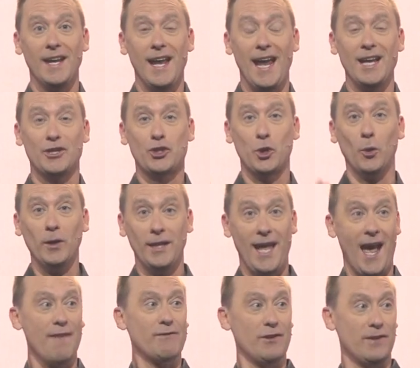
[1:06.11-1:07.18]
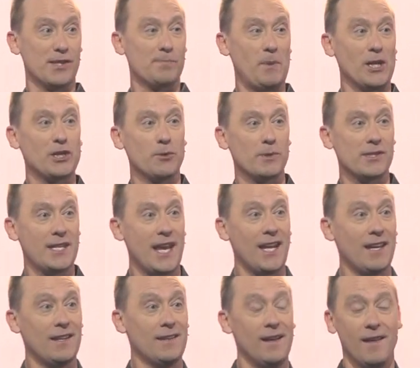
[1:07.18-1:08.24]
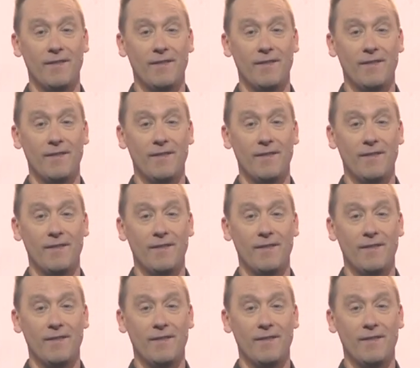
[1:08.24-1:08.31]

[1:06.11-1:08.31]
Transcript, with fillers: And shortly after this picture was taken,